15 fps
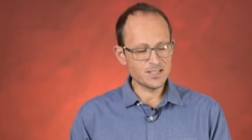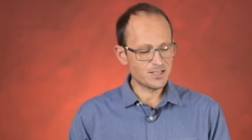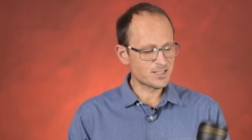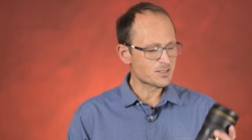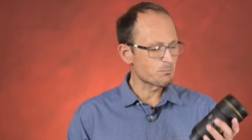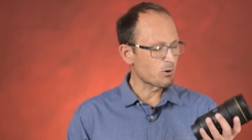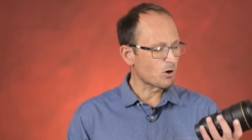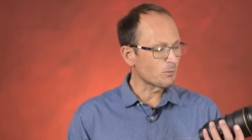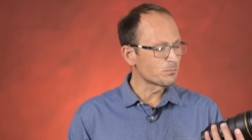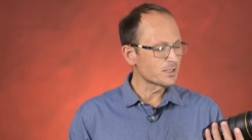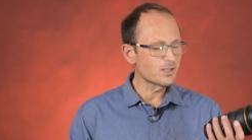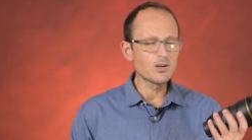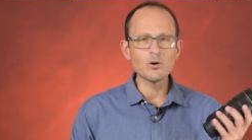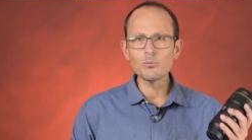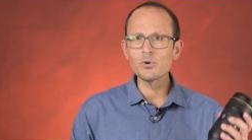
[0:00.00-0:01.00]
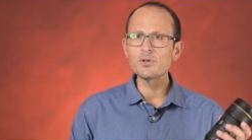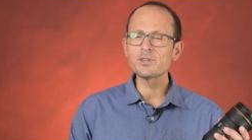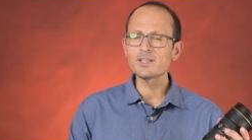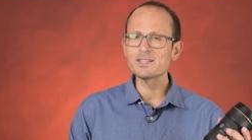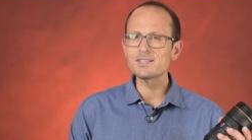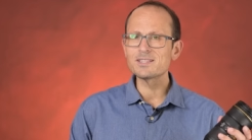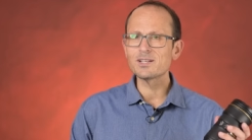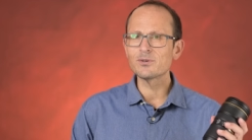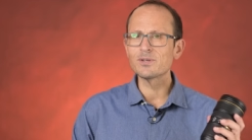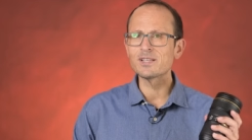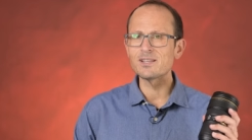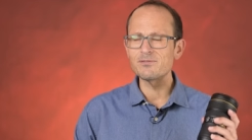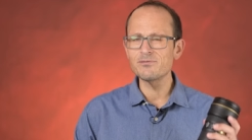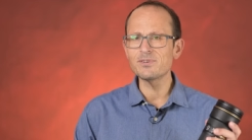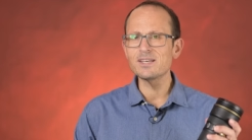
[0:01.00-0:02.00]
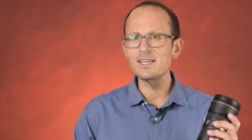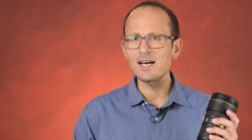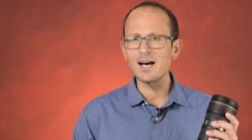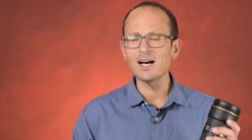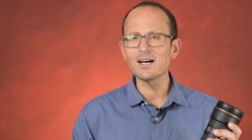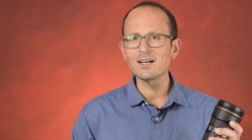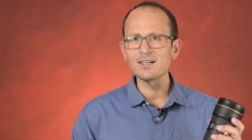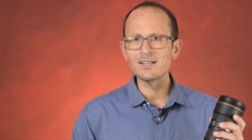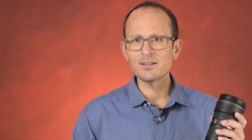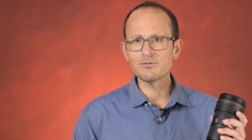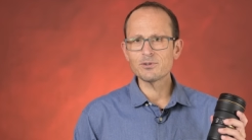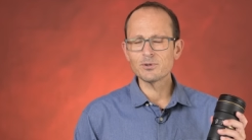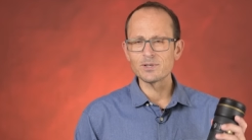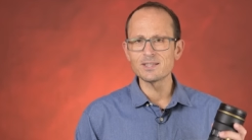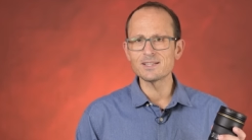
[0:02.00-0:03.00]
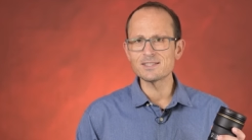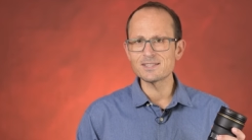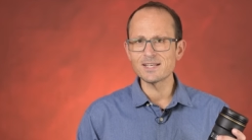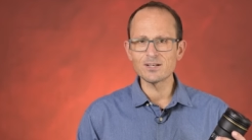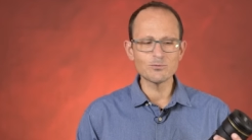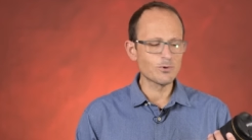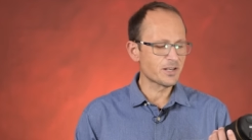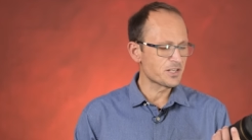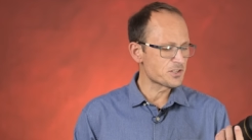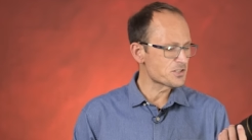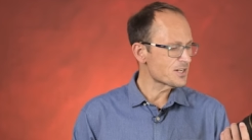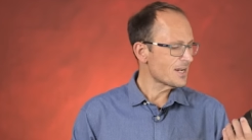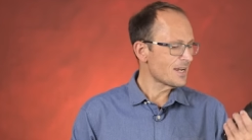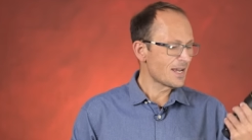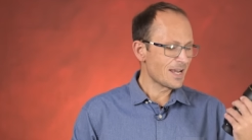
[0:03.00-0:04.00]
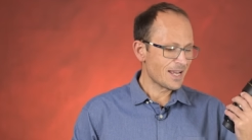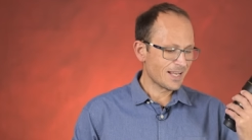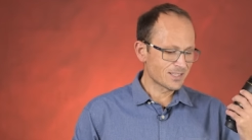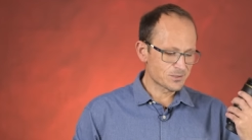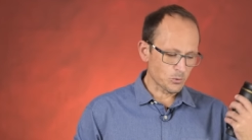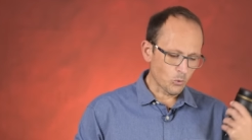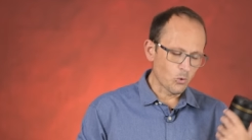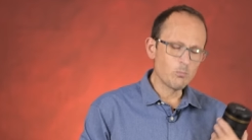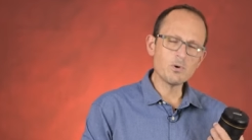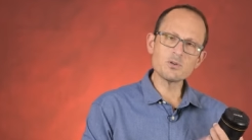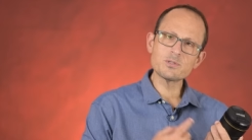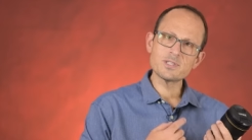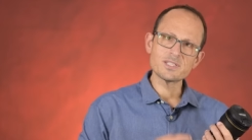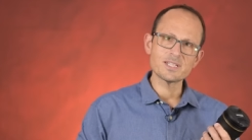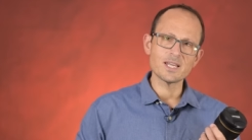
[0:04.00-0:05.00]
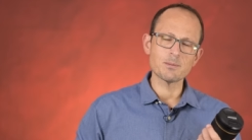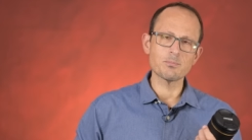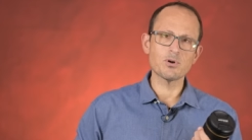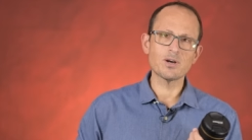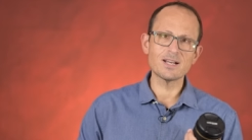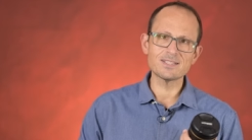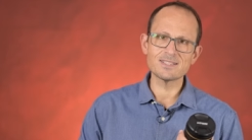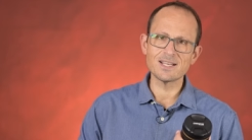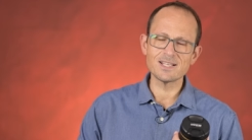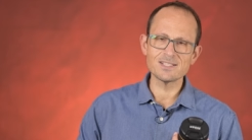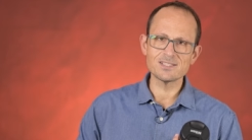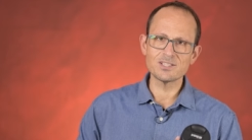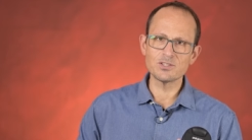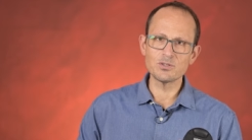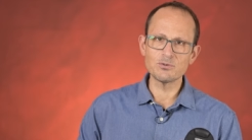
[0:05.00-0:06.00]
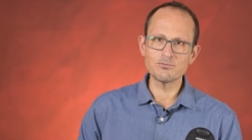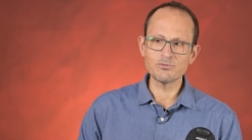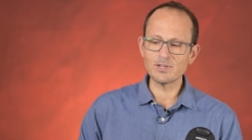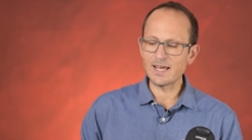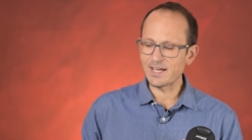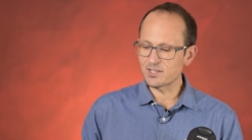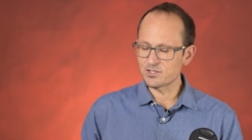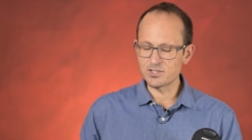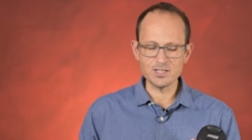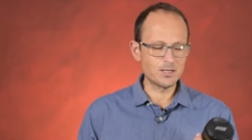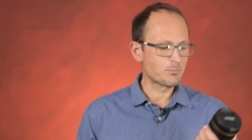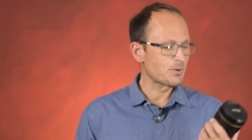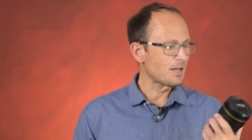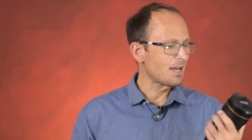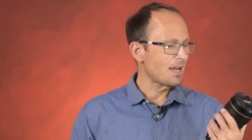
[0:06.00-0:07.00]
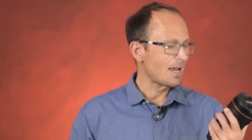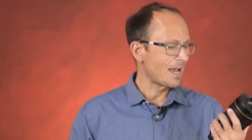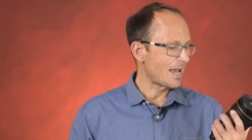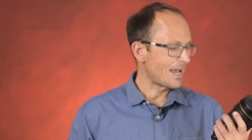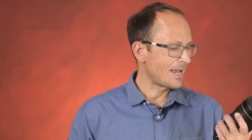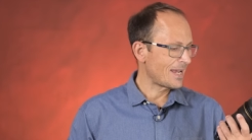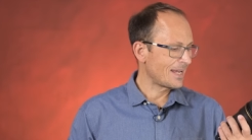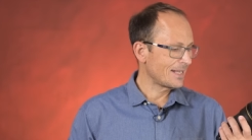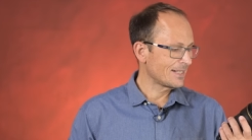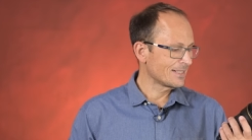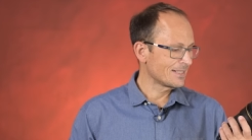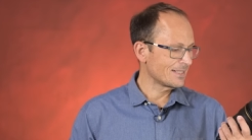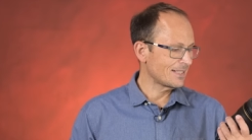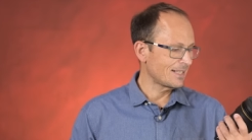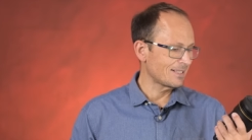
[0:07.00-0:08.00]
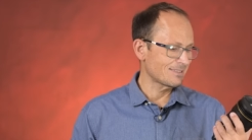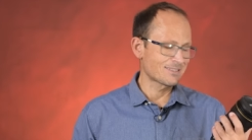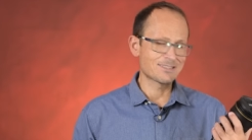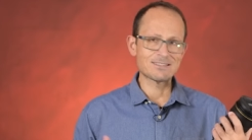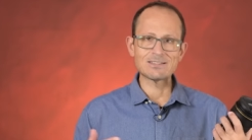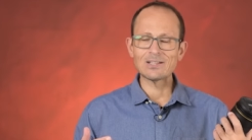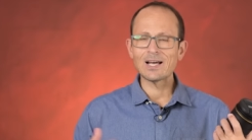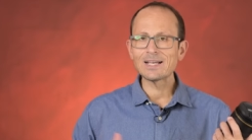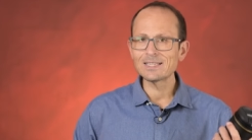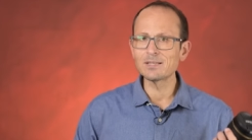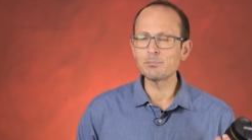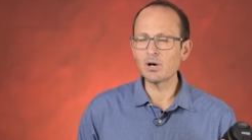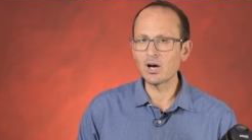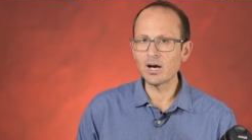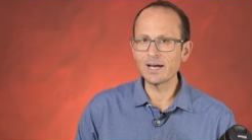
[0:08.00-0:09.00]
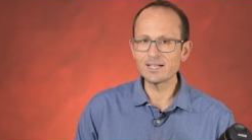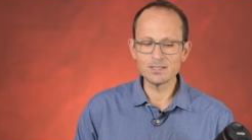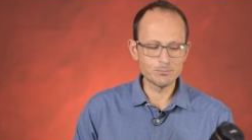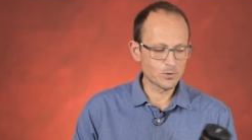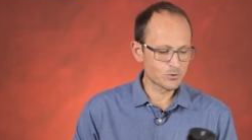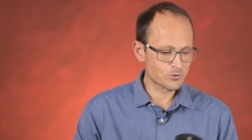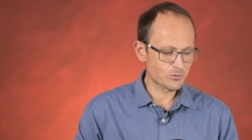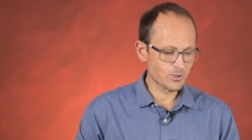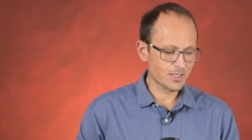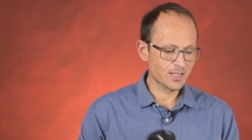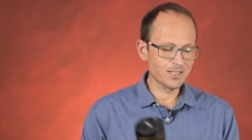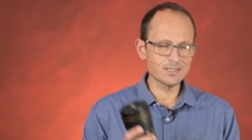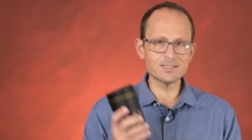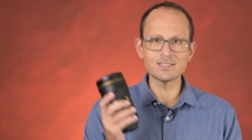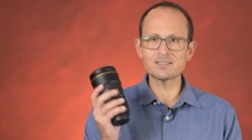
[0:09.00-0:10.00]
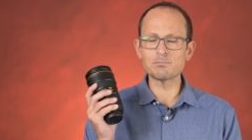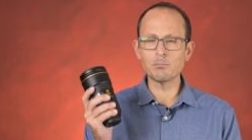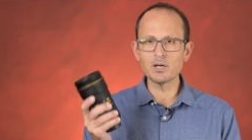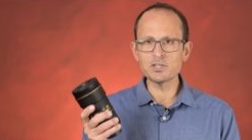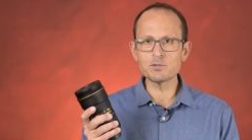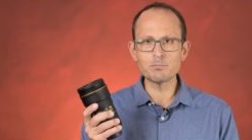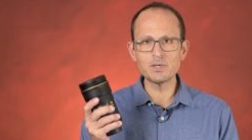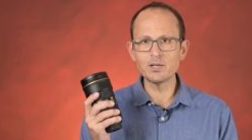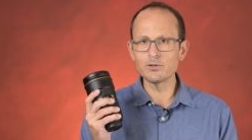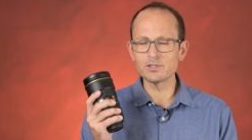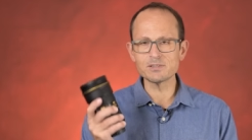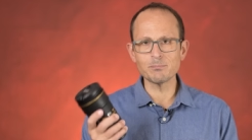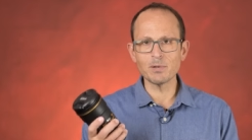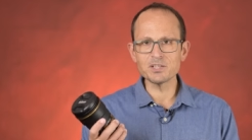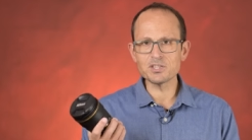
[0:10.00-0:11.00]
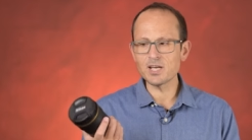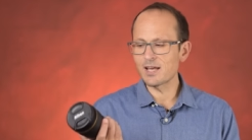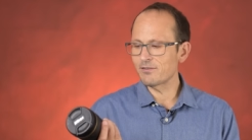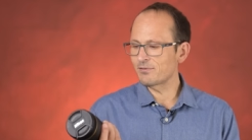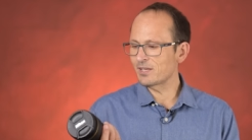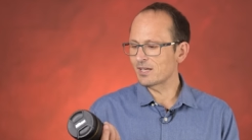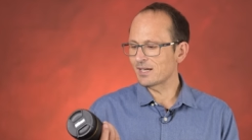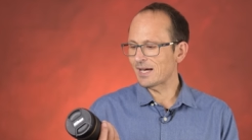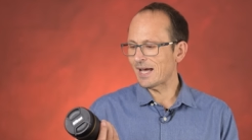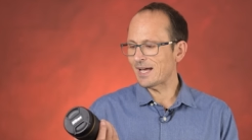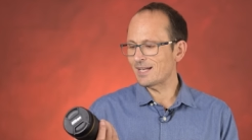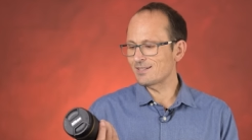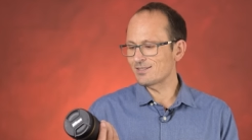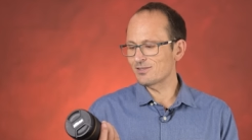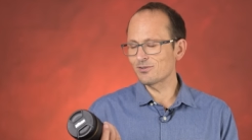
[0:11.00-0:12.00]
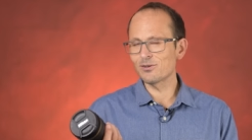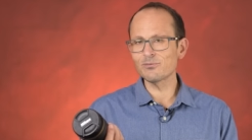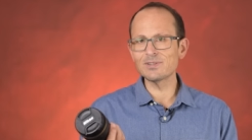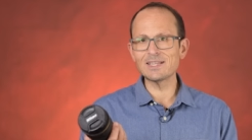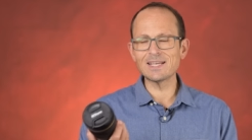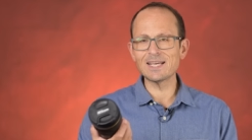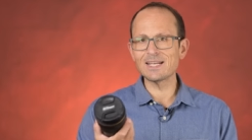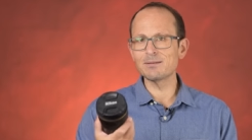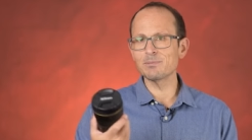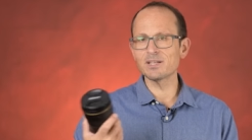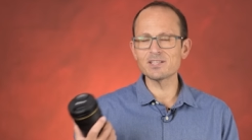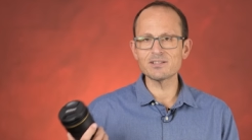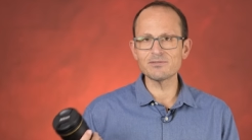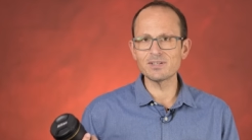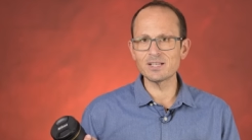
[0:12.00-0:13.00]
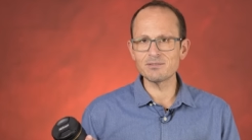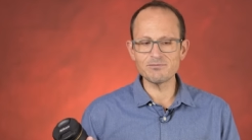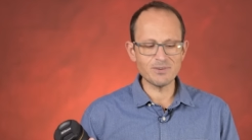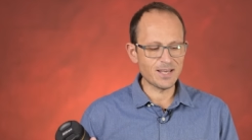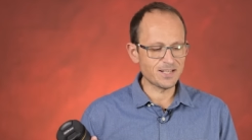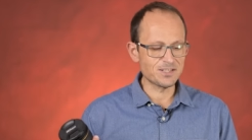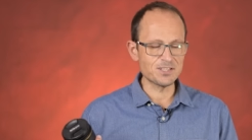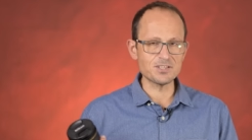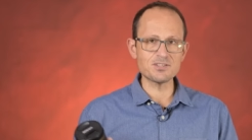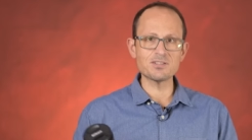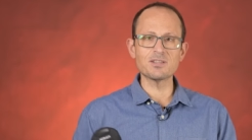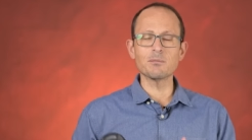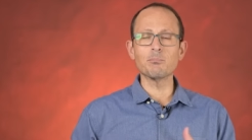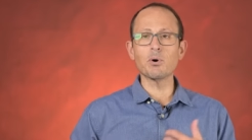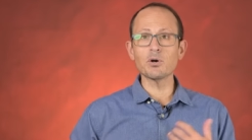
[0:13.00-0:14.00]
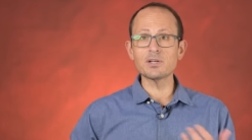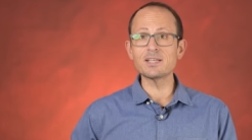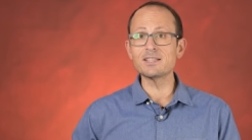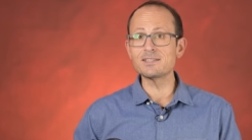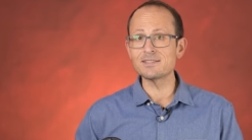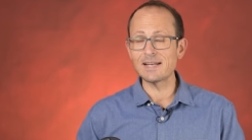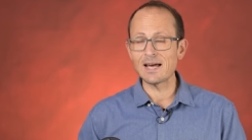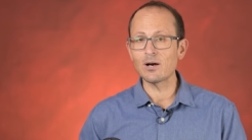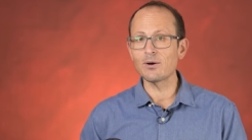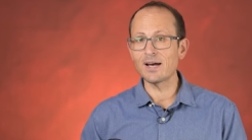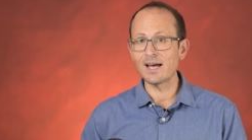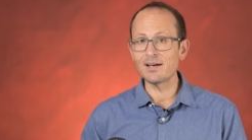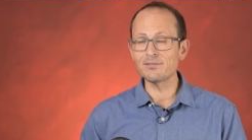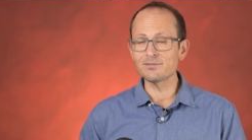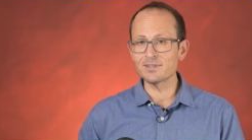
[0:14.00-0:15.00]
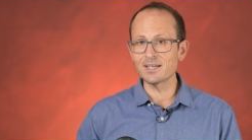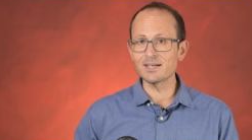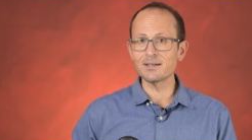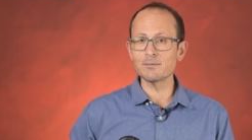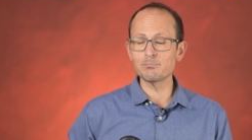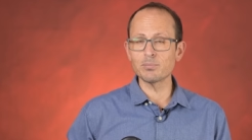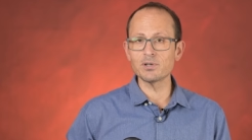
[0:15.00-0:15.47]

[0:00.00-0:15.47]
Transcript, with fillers: it's probably not worth considering the VR if you're in the Z range. It's almost the same price as the new flagship, and it's slightly behind in most regards. It's much bigger, it's much heavier, and you're not really getting much of an advantage. The bodies now have the